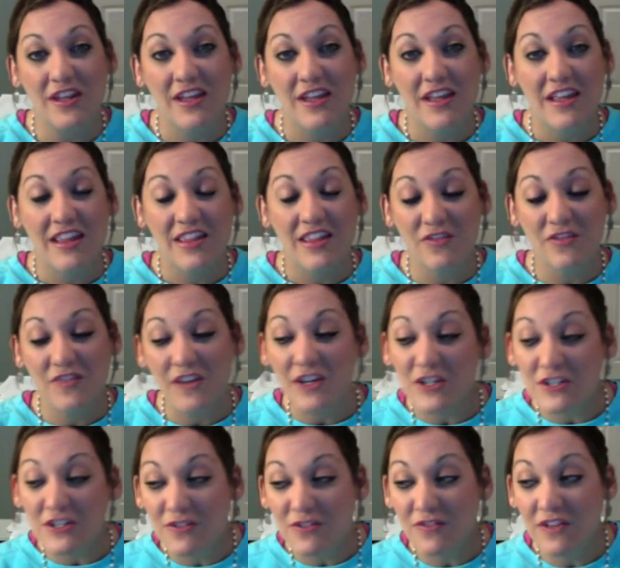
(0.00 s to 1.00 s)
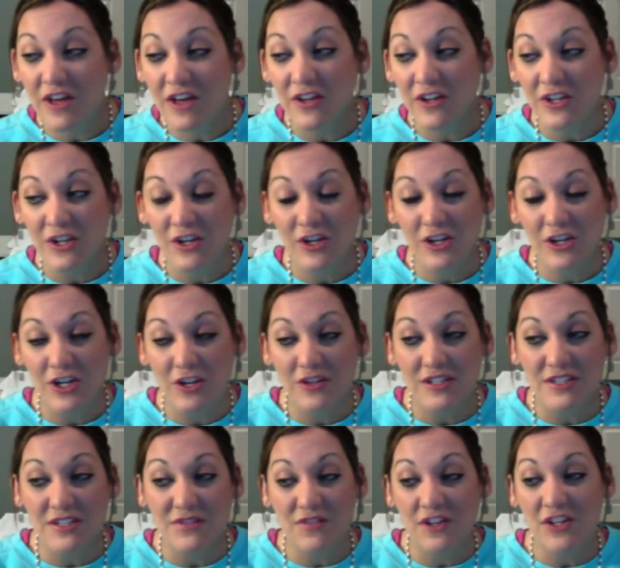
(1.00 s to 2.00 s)
the fears of failure.
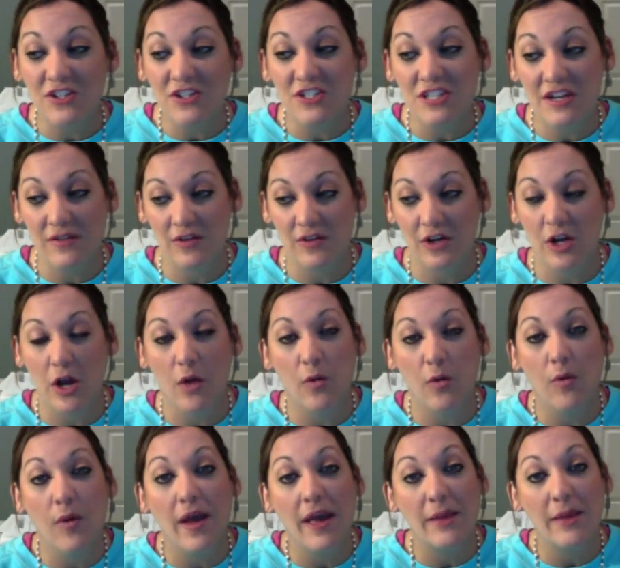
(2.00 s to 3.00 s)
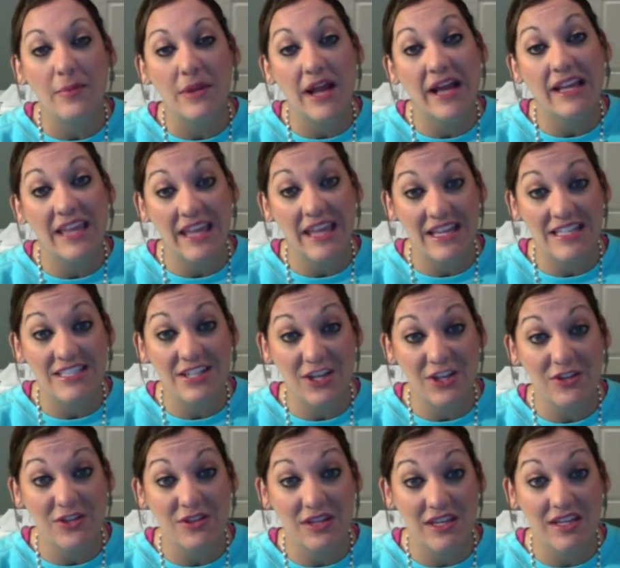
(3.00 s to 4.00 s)
These fears never go away, but I can tell
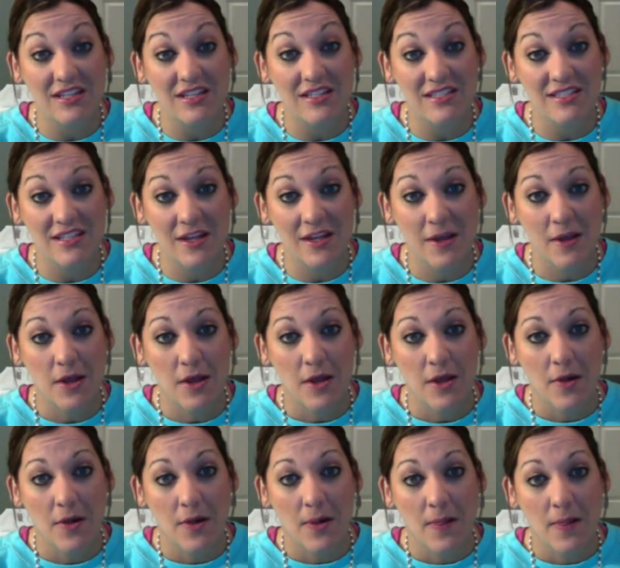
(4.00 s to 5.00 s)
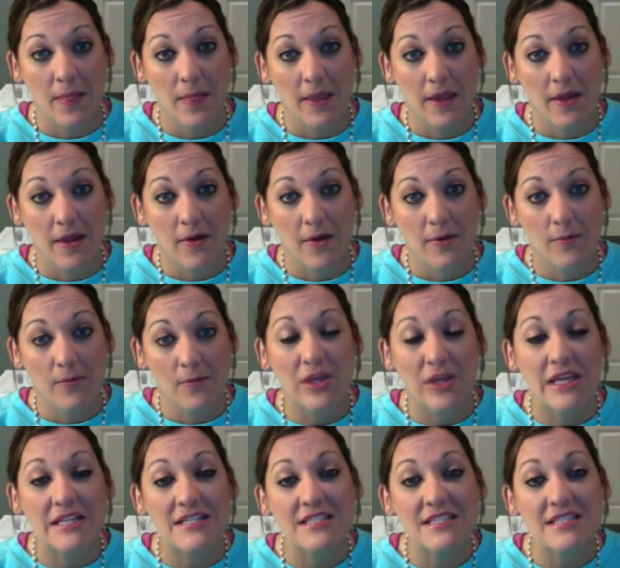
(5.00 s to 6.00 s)
you this. We
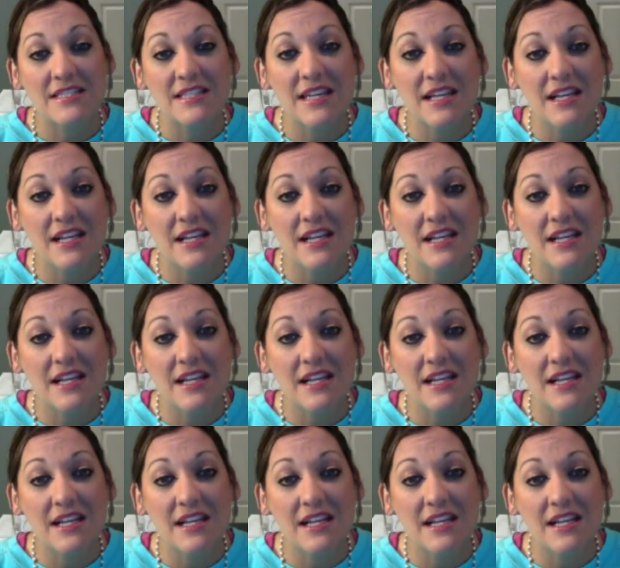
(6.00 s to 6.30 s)
can sit at